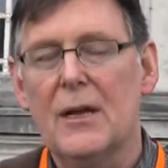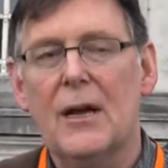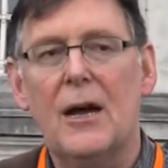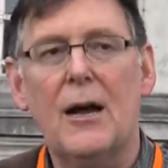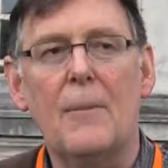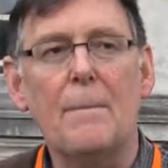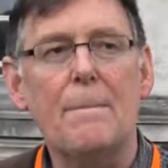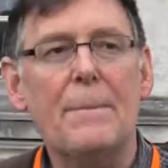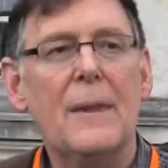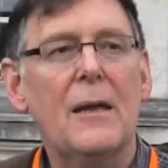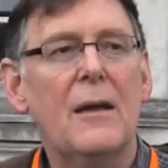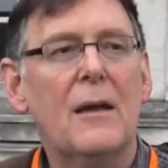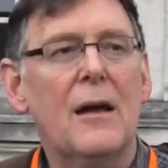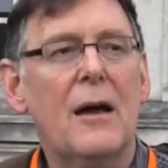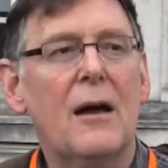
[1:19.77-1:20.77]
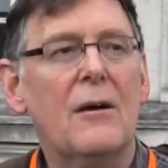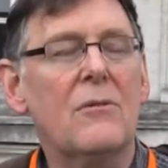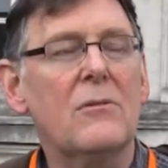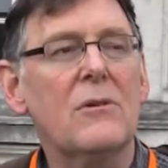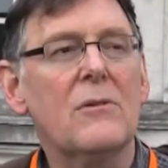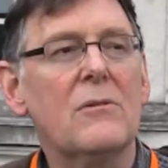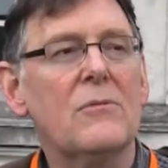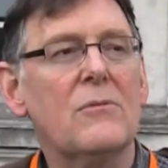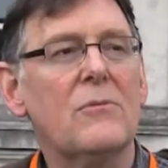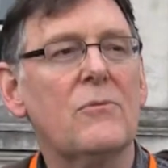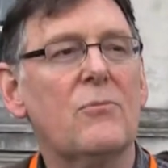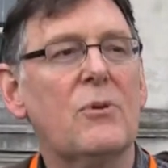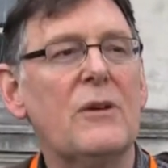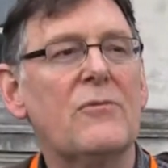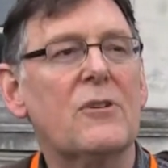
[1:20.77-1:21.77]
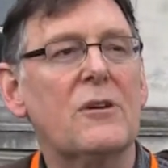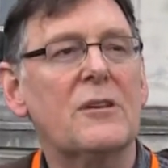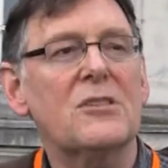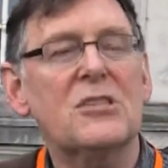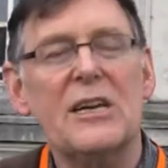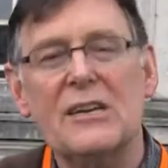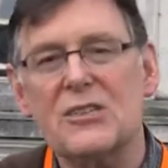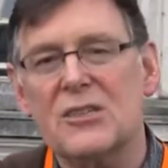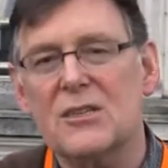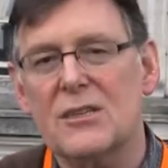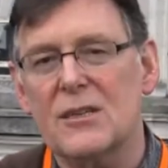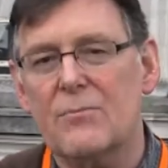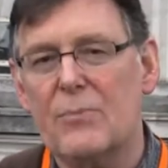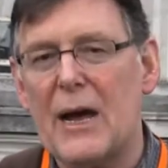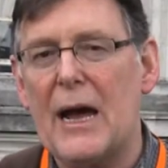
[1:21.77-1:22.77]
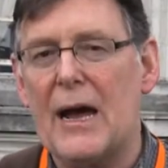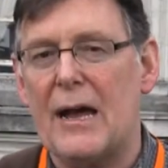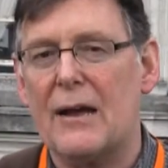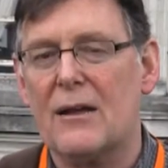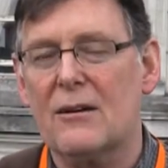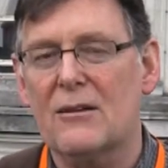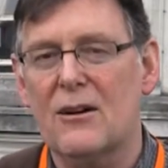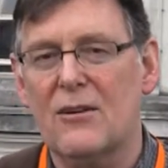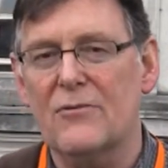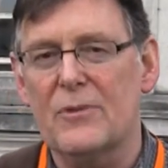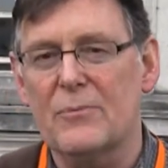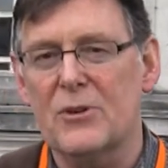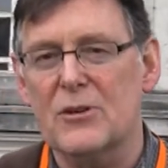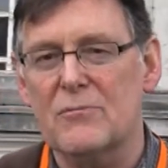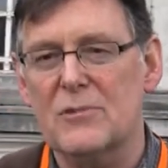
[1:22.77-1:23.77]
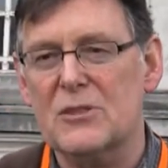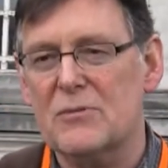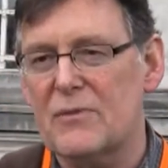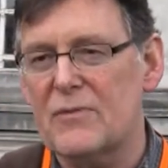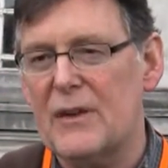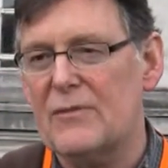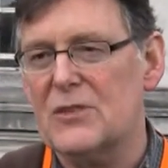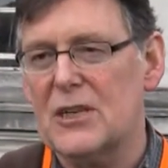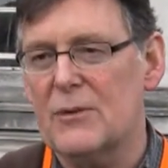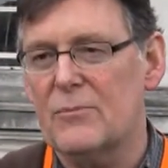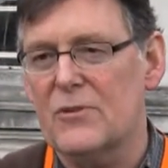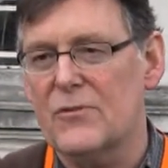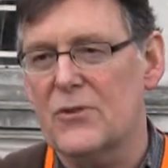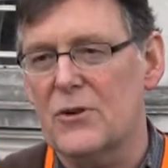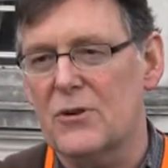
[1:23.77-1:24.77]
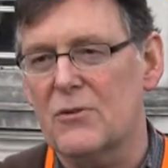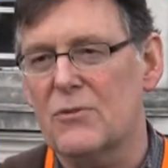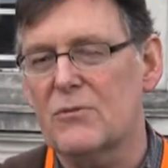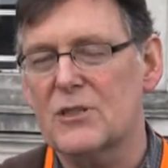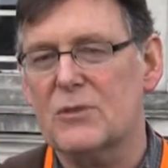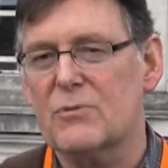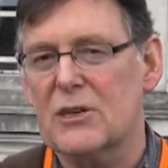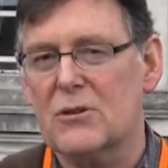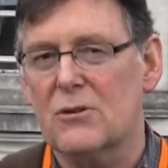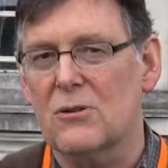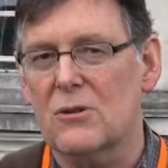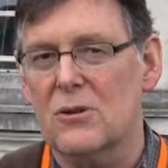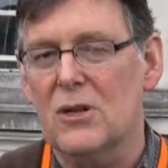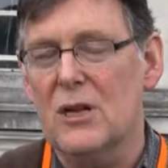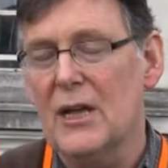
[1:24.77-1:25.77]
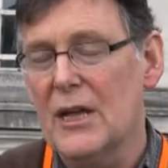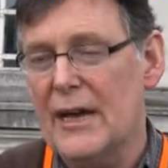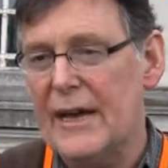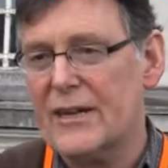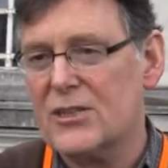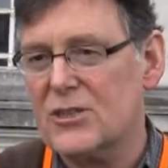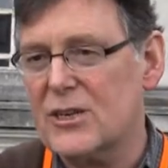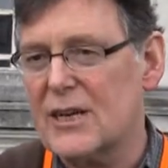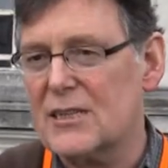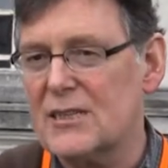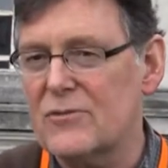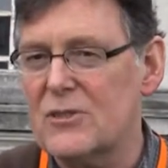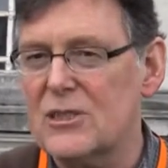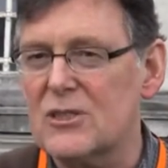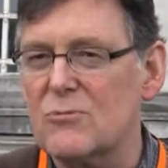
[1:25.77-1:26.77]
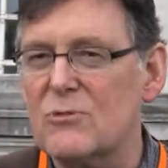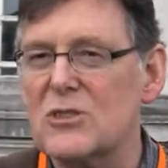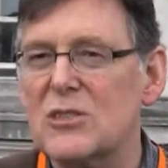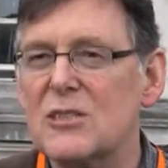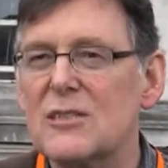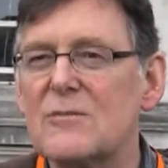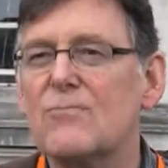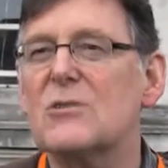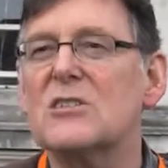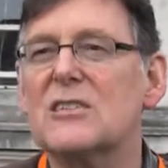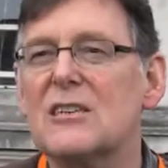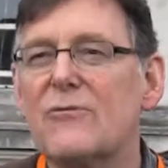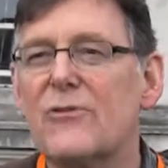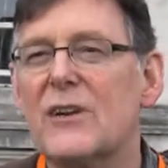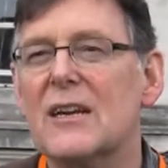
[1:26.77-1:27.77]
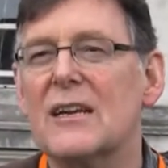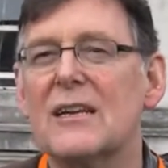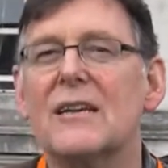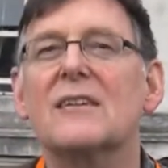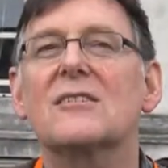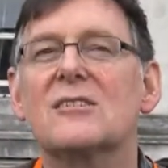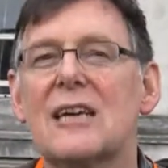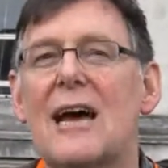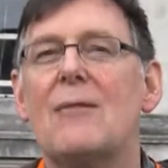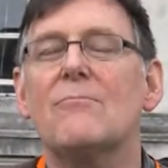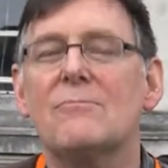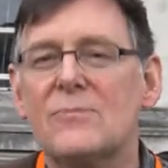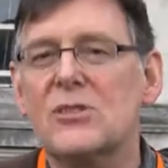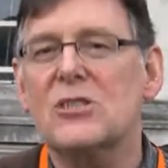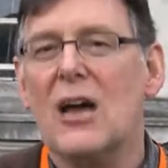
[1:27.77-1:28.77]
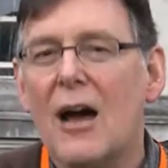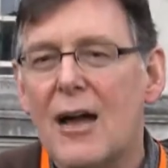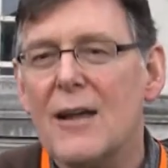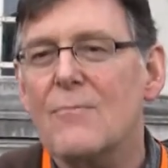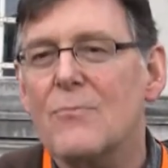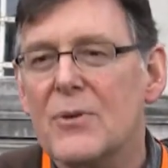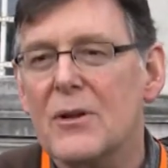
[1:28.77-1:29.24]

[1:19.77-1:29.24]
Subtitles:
Mm-hmm. We've got a section at the back of the book which we've never done before, which we call extra activities, which is specifically exam type